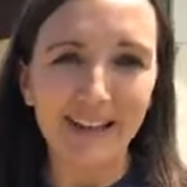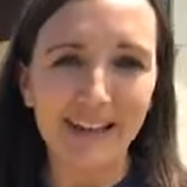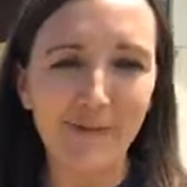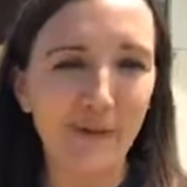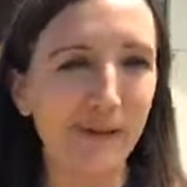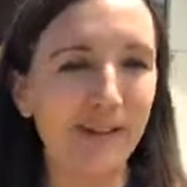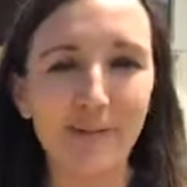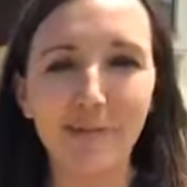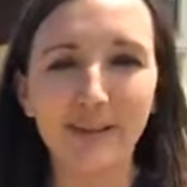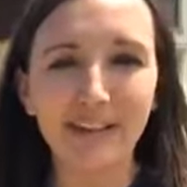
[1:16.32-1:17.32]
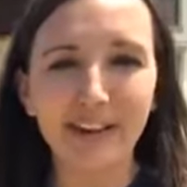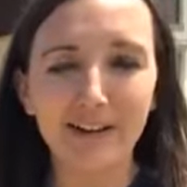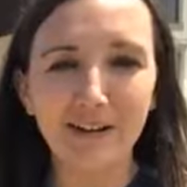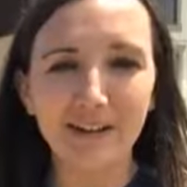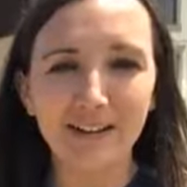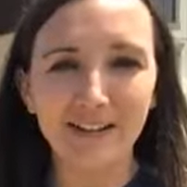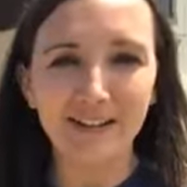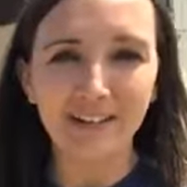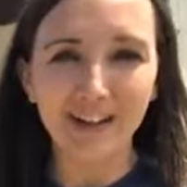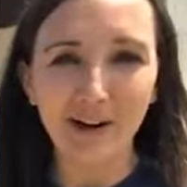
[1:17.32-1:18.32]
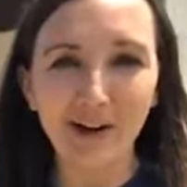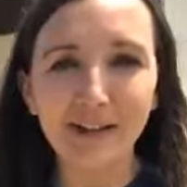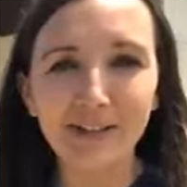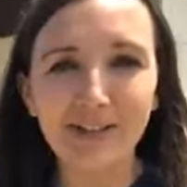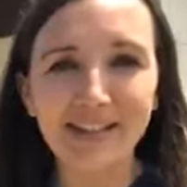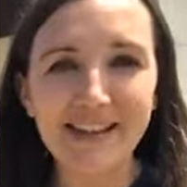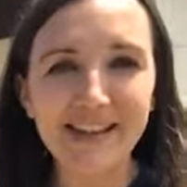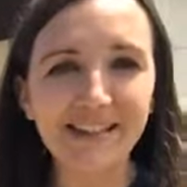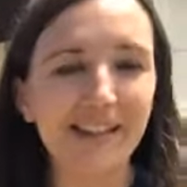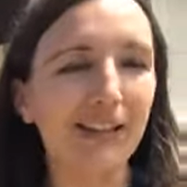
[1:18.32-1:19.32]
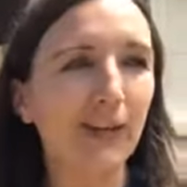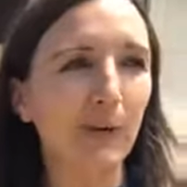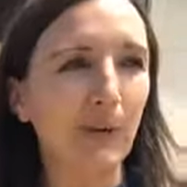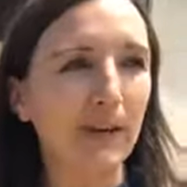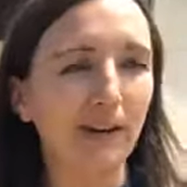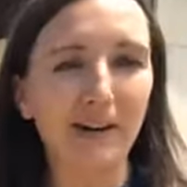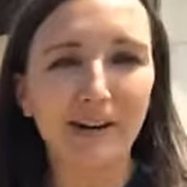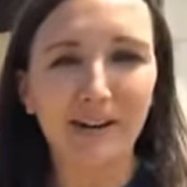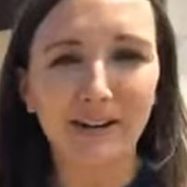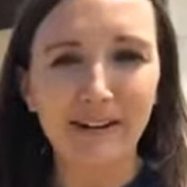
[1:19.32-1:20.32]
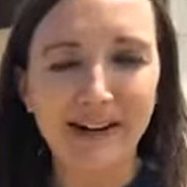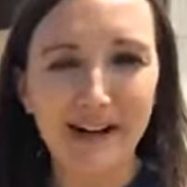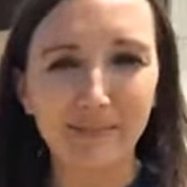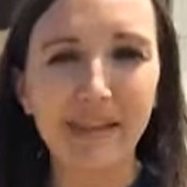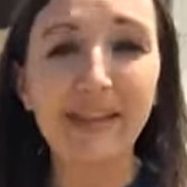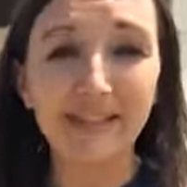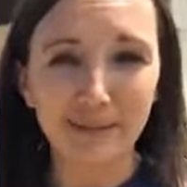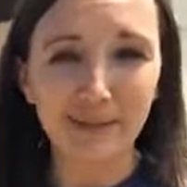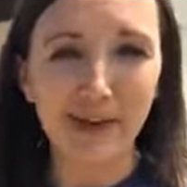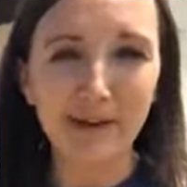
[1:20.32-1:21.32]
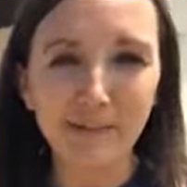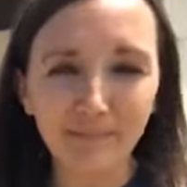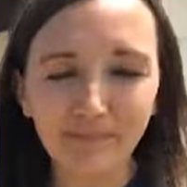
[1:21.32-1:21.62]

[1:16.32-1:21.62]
if you're in the Findlay area, like our agency is, we are east of there.